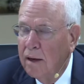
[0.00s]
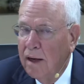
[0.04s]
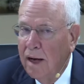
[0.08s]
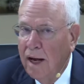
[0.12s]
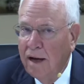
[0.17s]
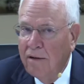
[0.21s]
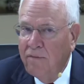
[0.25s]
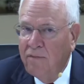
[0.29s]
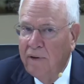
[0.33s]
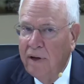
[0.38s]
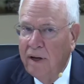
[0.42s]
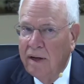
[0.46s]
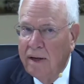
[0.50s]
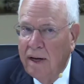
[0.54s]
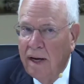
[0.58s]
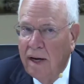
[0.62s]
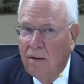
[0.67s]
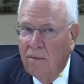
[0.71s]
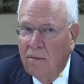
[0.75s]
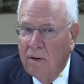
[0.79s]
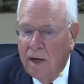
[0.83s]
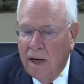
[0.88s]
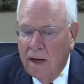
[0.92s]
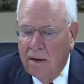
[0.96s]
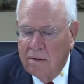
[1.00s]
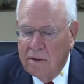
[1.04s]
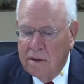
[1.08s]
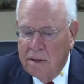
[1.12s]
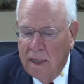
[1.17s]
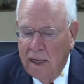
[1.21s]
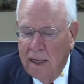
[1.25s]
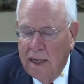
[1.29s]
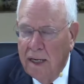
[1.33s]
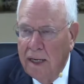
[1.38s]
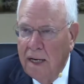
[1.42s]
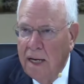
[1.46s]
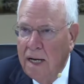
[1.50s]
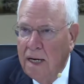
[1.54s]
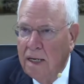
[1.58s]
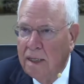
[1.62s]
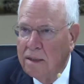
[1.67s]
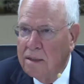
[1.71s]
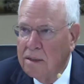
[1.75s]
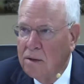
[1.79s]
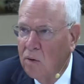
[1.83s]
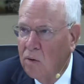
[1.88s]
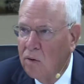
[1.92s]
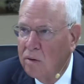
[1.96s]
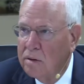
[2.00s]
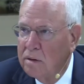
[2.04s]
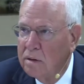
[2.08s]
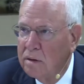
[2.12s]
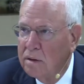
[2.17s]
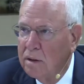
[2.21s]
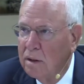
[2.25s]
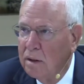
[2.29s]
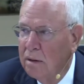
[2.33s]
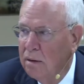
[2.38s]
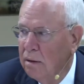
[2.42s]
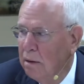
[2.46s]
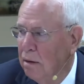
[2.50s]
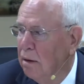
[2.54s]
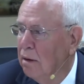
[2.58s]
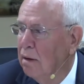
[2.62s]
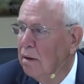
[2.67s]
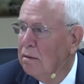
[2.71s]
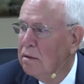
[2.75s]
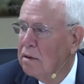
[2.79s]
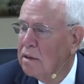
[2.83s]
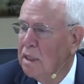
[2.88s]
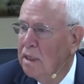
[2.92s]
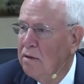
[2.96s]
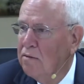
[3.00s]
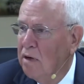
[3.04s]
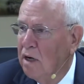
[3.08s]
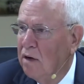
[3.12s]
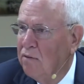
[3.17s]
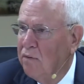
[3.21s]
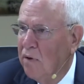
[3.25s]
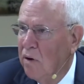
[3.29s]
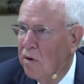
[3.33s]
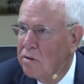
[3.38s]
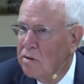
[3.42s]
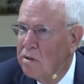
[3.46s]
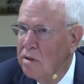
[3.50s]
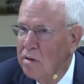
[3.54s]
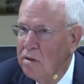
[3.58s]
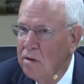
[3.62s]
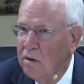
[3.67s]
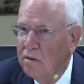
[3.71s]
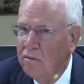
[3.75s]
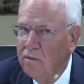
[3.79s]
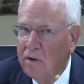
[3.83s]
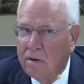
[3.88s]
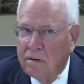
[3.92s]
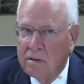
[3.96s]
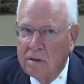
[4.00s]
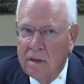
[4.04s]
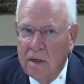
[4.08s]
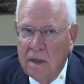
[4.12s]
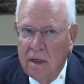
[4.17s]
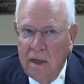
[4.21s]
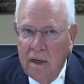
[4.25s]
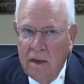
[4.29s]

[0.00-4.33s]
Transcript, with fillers: I found out when I was taking English courses at Stephen F. Austin University